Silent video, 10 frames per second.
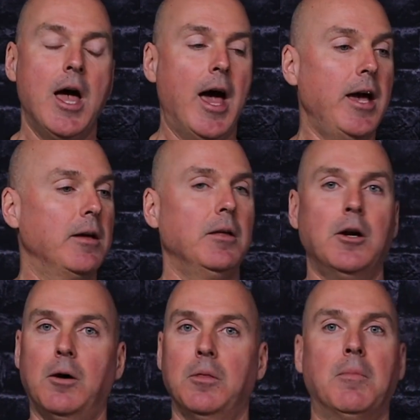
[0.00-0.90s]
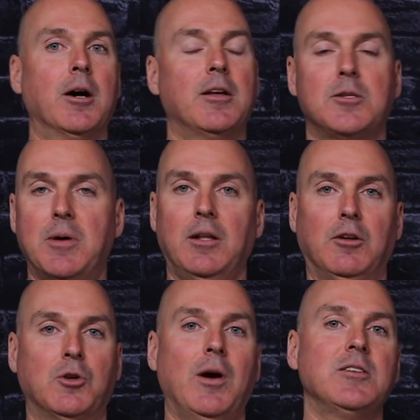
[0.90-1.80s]
Hey, the market's been a
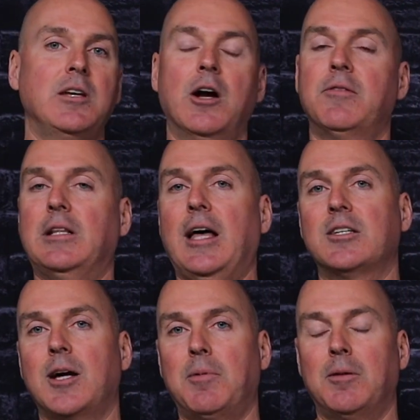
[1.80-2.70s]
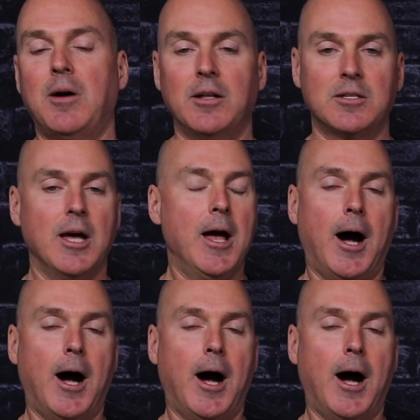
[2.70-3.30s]
little crazy here over the last couple of months.